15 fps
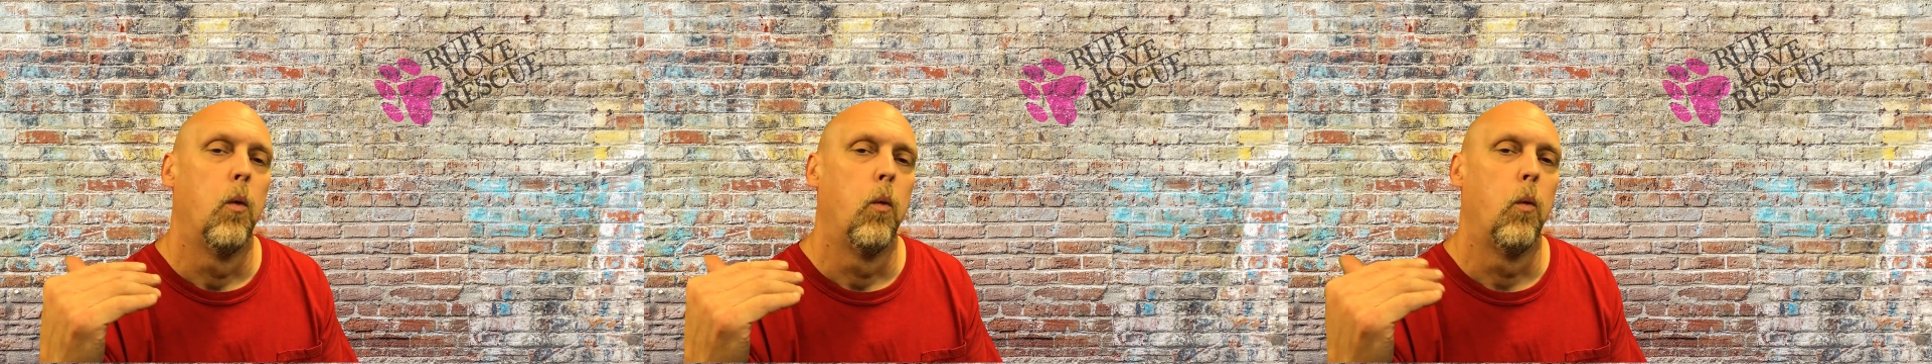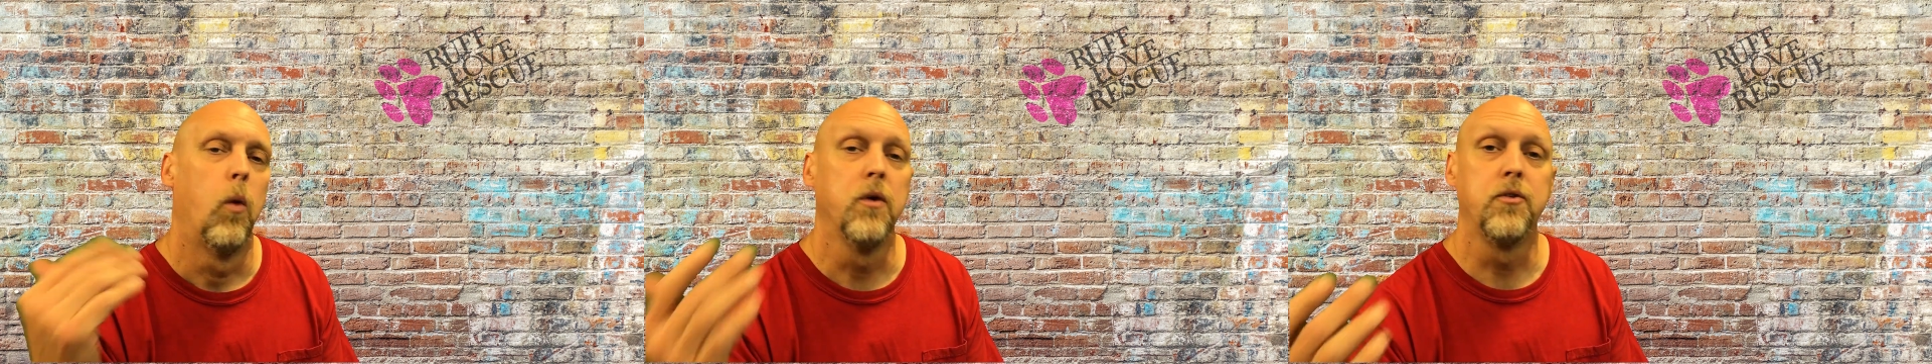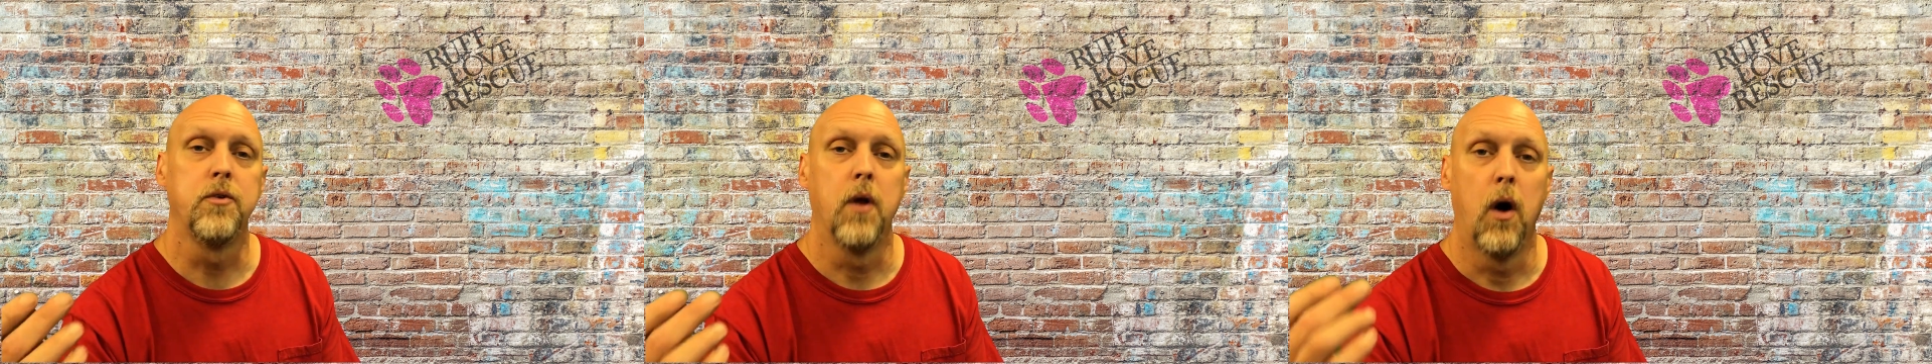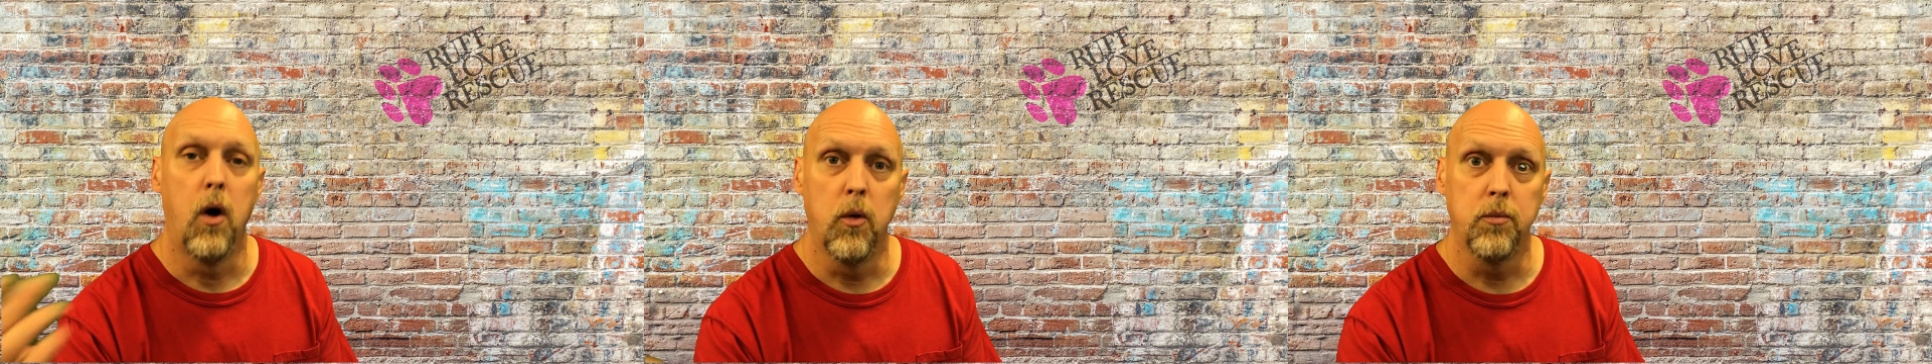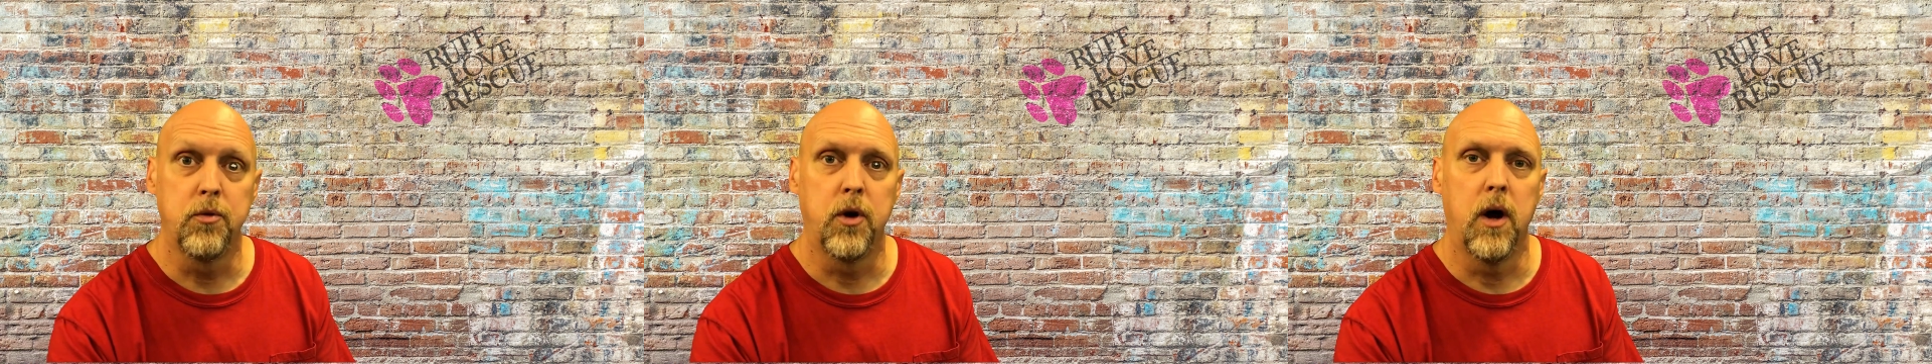Once the
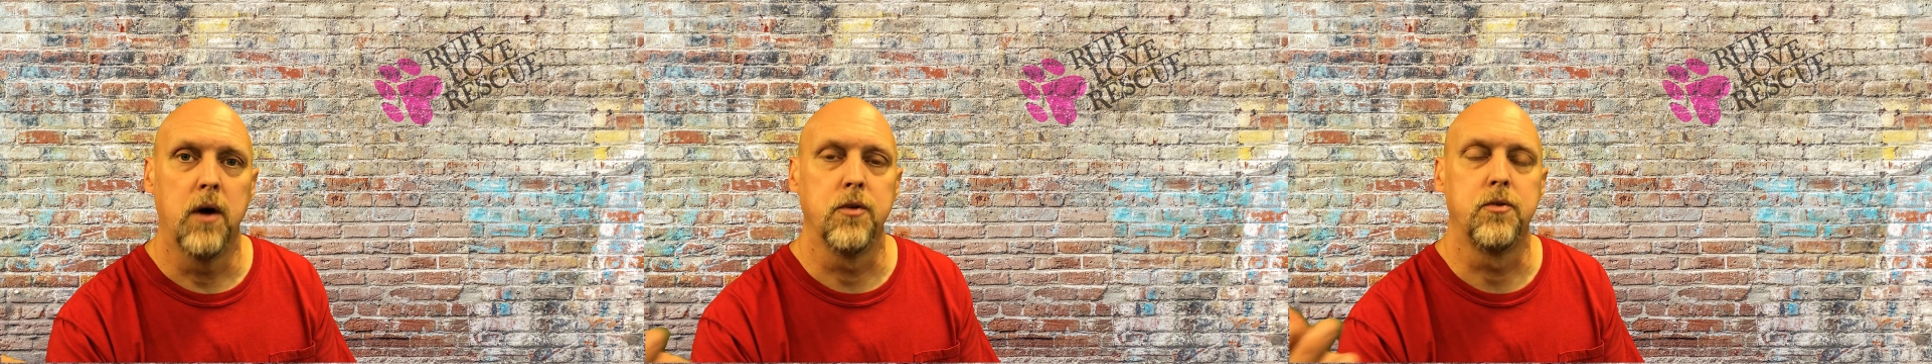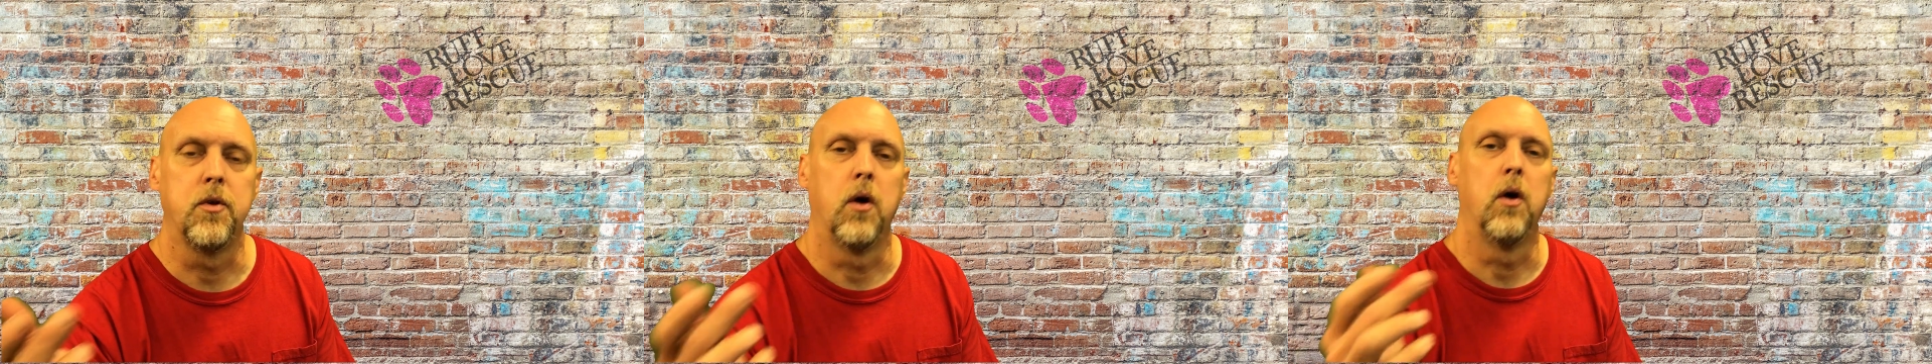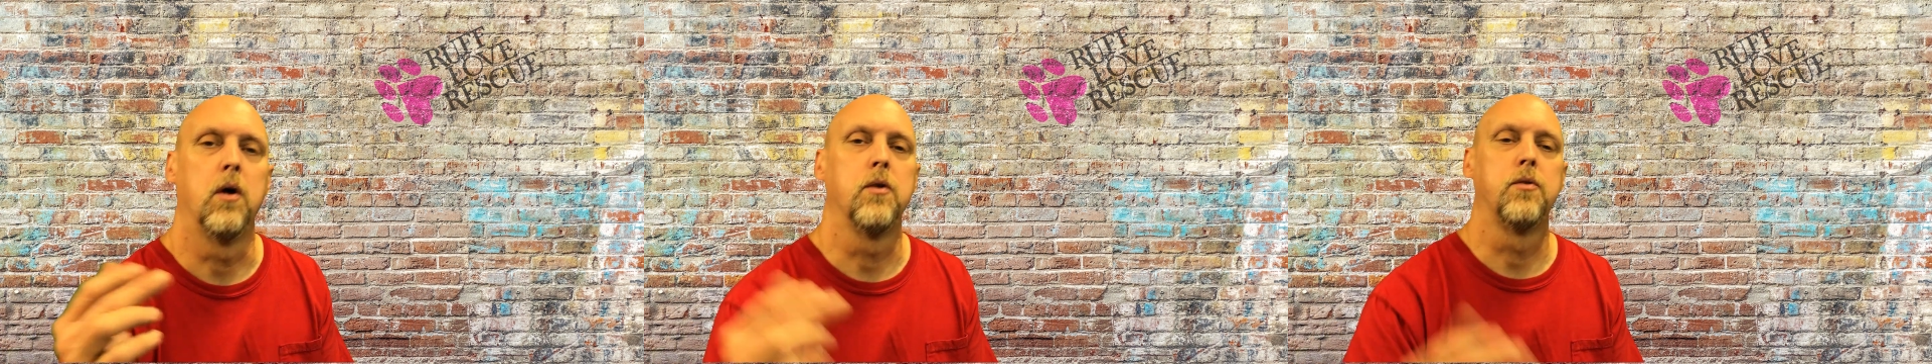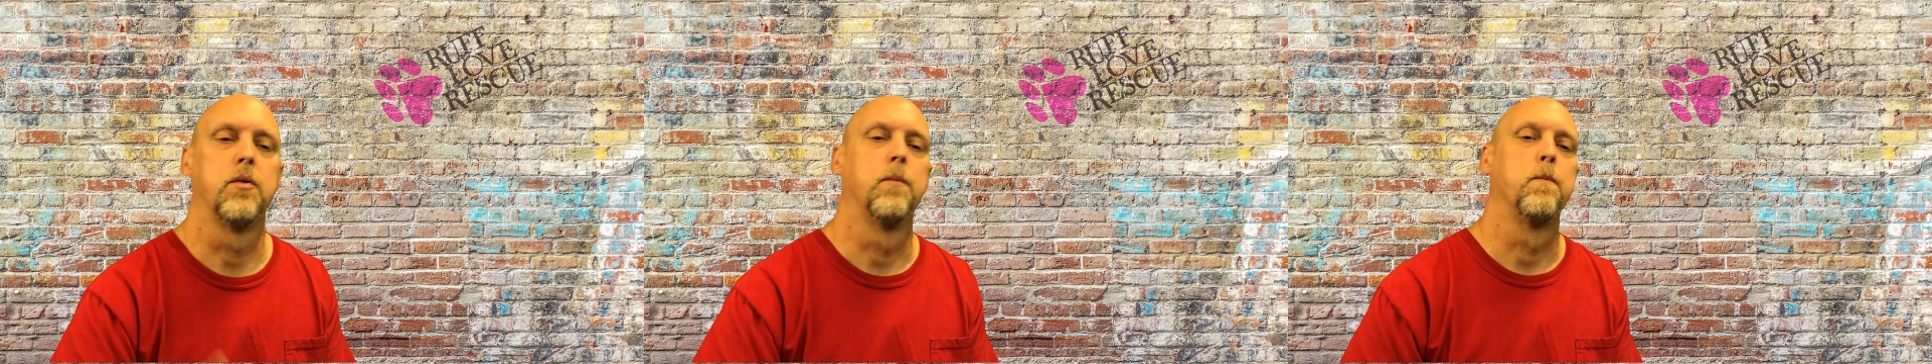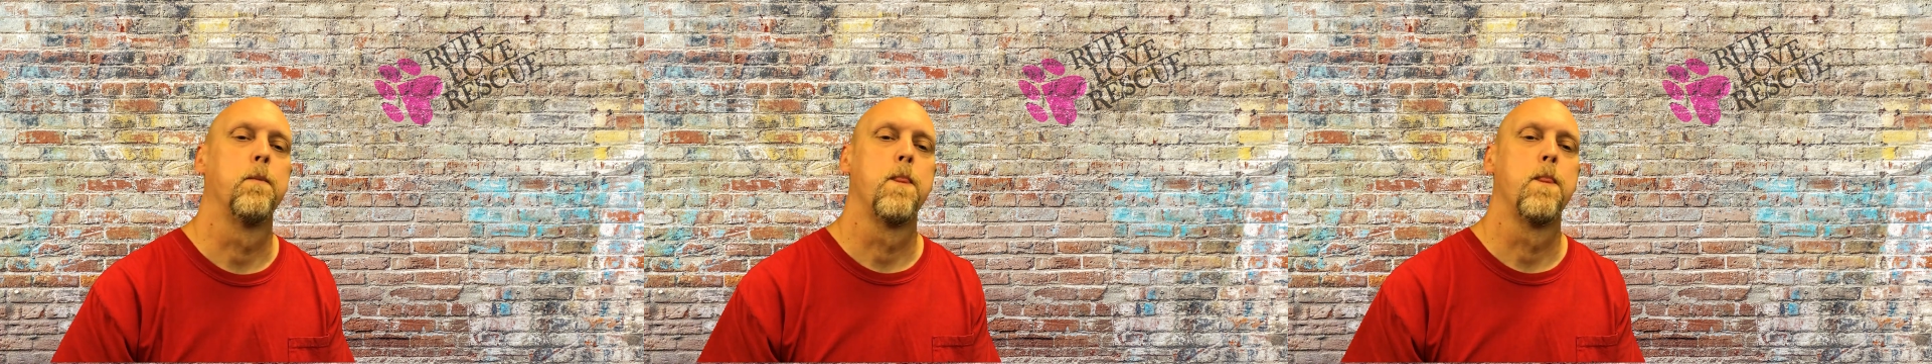home trial starts,